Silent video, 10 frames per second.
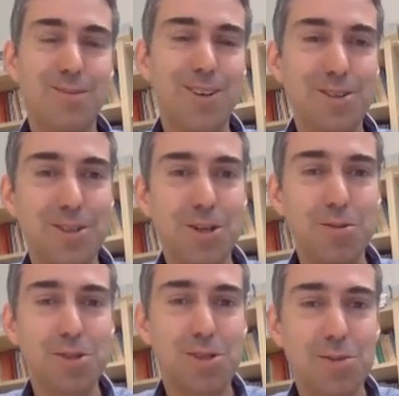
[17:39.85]
you to do
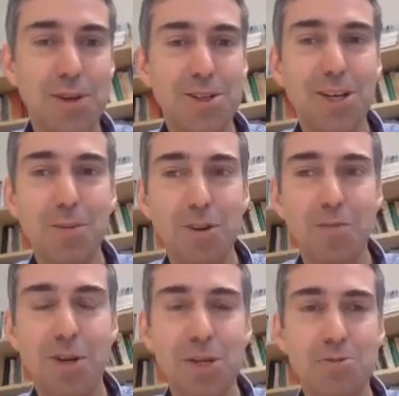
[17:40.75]
was to spend a couple of
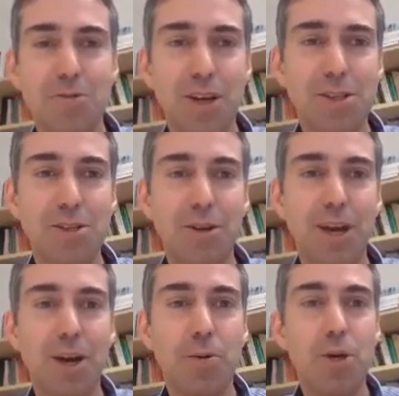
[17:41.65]
minutes reflecting on
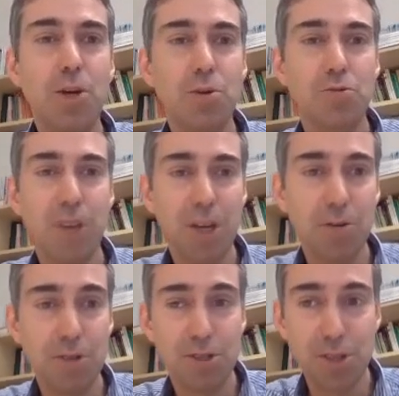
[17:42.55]
how you would rate your
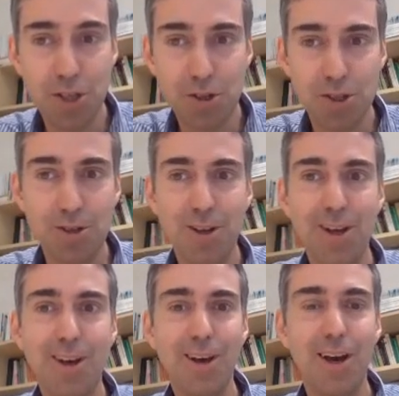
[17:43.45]
institution
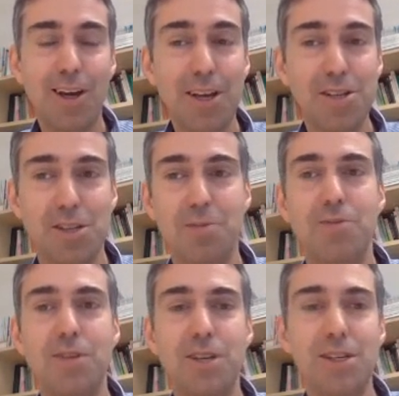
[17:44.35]
against some of
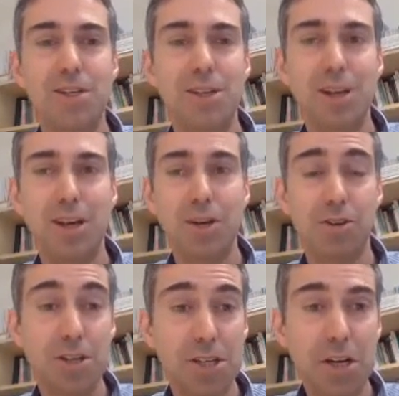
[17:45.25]
these
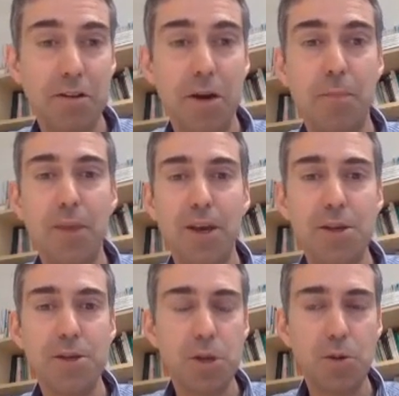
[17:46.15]
criteria.
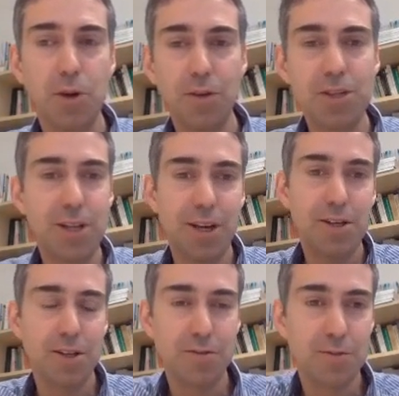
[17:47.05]
So on this slide,
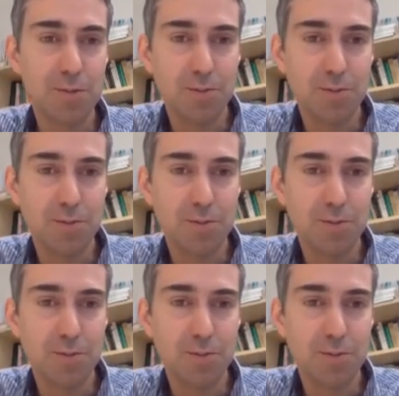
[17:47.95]
I've